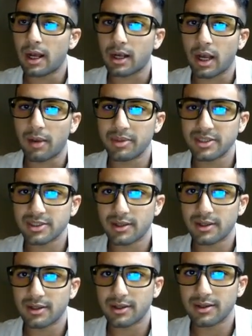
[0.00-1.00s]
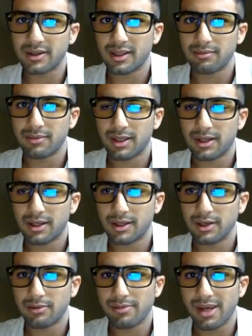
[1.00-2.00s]
comments on there, then
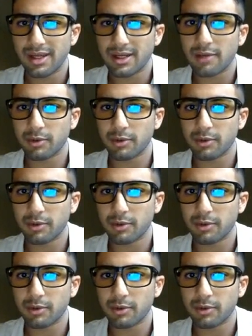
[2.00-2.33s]
it might not